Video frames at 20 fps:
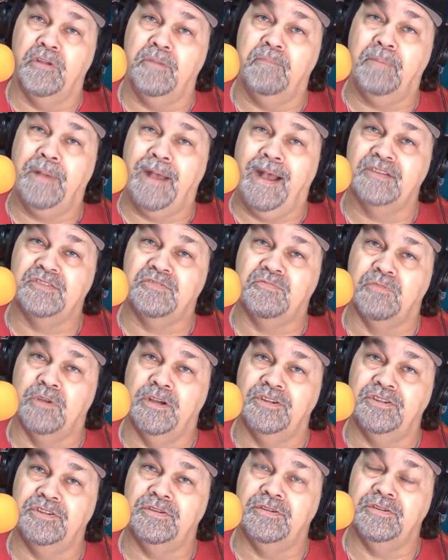pass
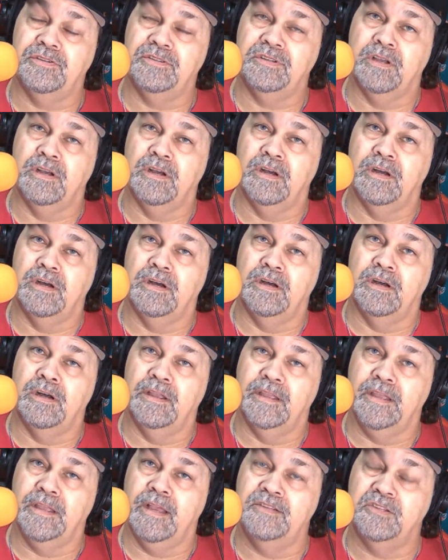rush
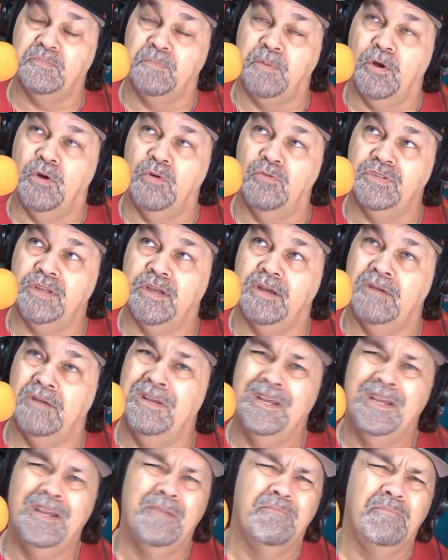against Boza.
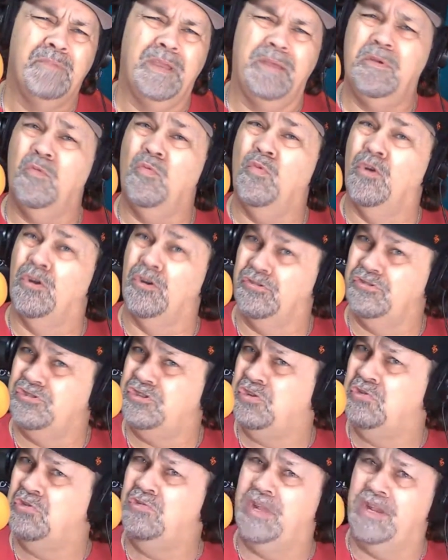Maybe one or
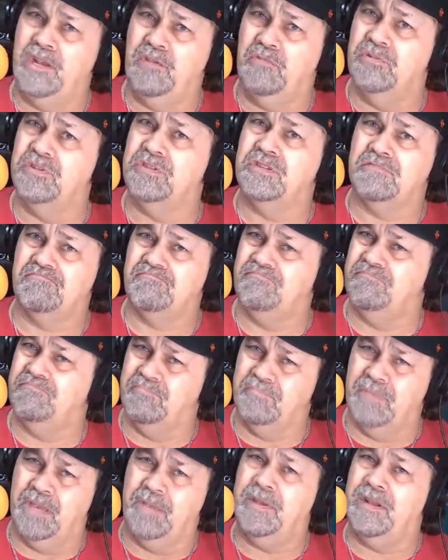two that he was
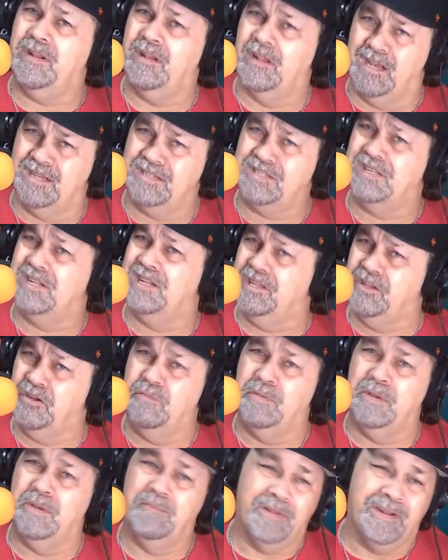maybe lost a
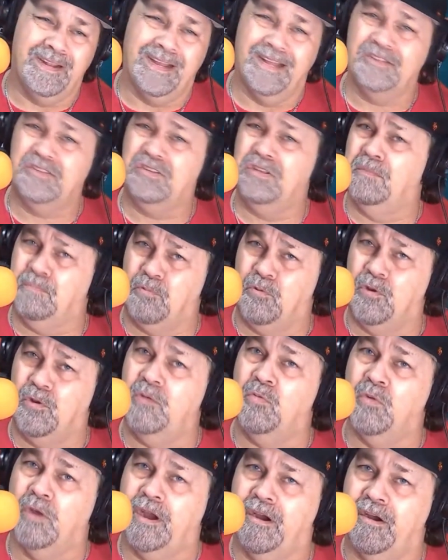little bit, but not to the
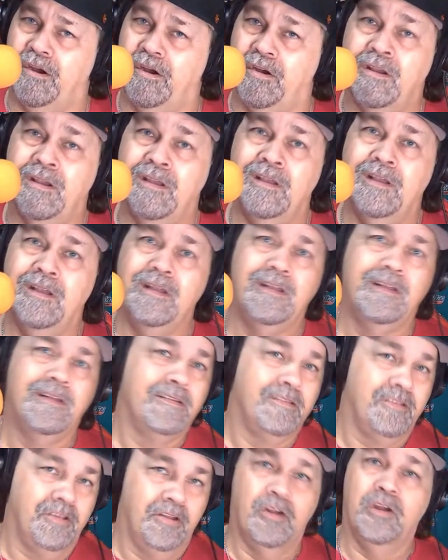point where,
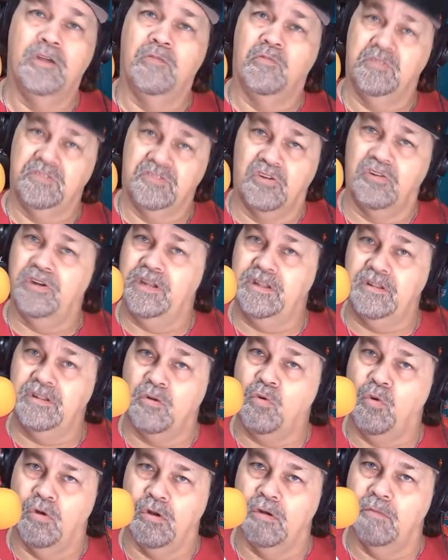you know, it was hurting the
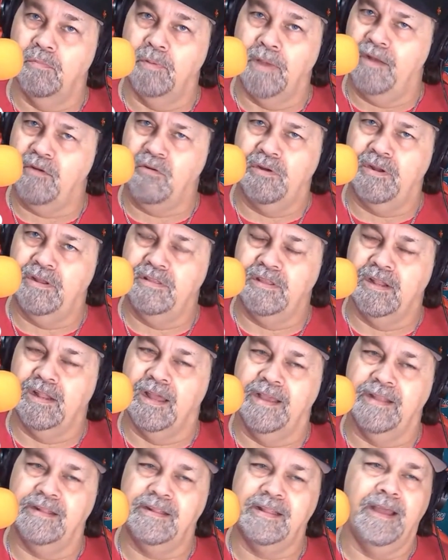quarterback or anything
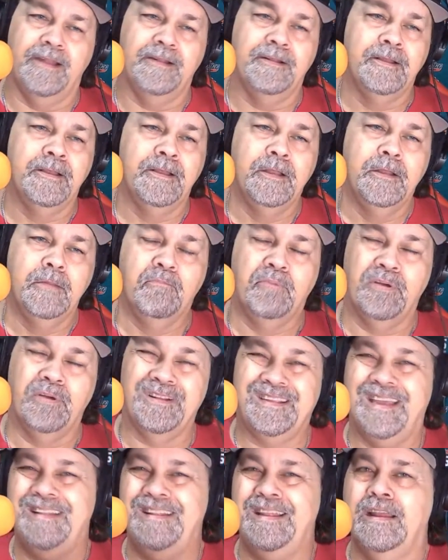like that.
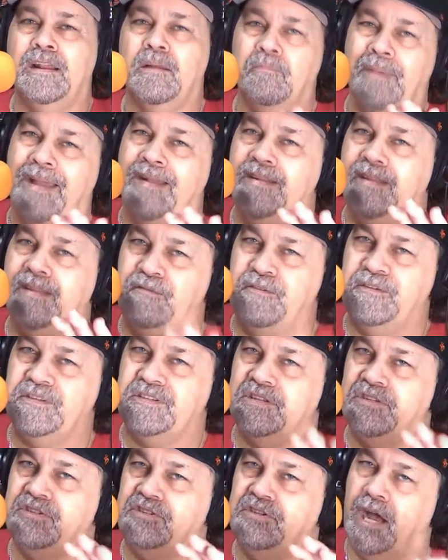But they did a
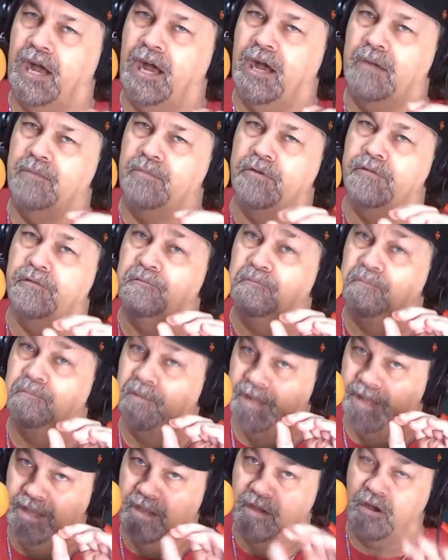magnificent job of
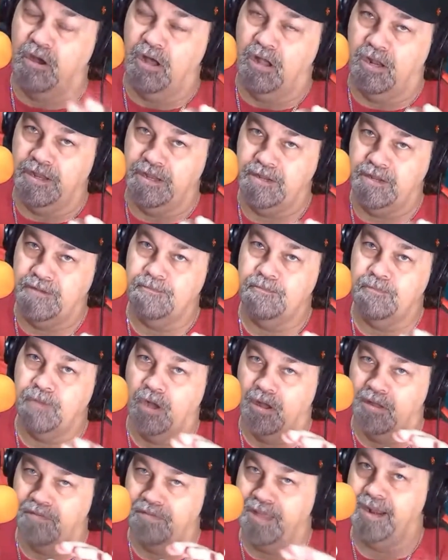play calling
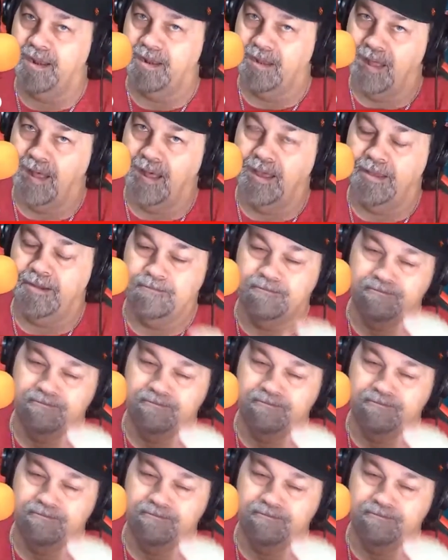on that line,